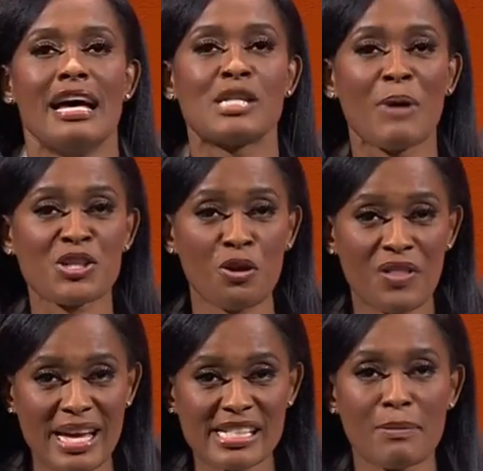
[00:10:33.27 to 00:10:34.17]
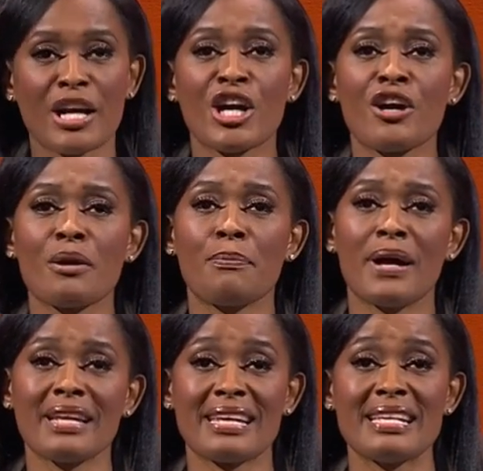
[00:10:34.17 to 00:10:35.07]
A special thanks to my current
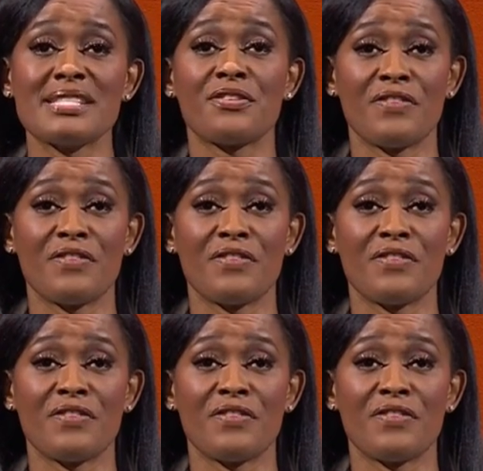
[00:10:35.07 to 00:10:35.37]
Pelicans